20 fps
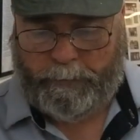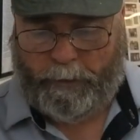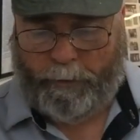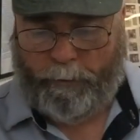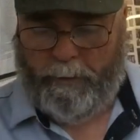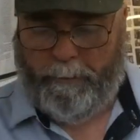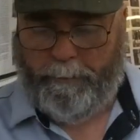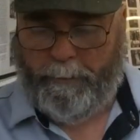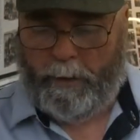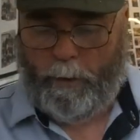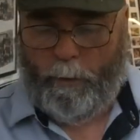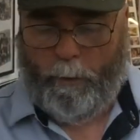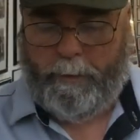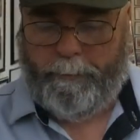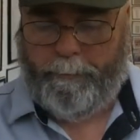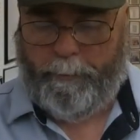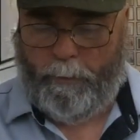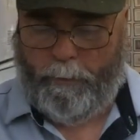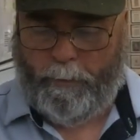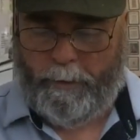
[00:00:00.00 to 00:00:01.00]
3
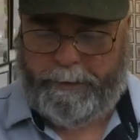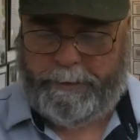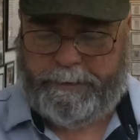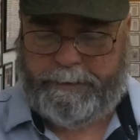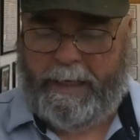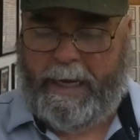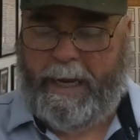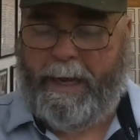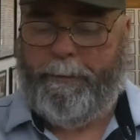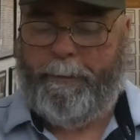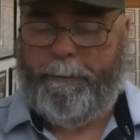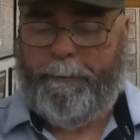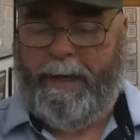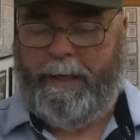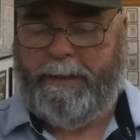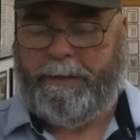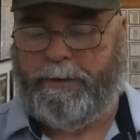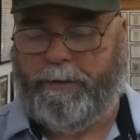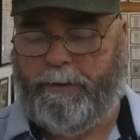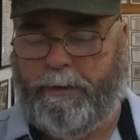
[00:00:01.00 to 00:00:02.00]
McCoy boys. Cabin
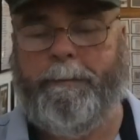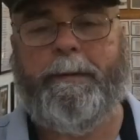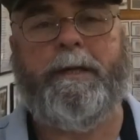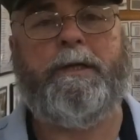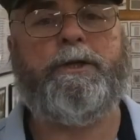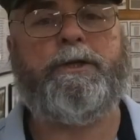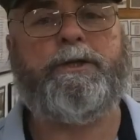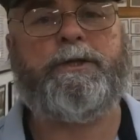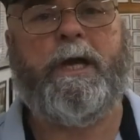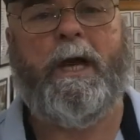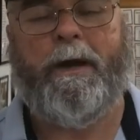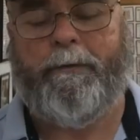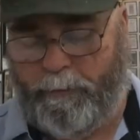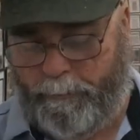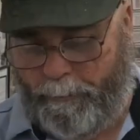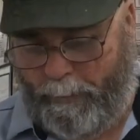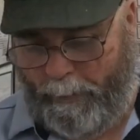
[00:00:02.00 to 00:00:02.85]
massacre. Let me just cover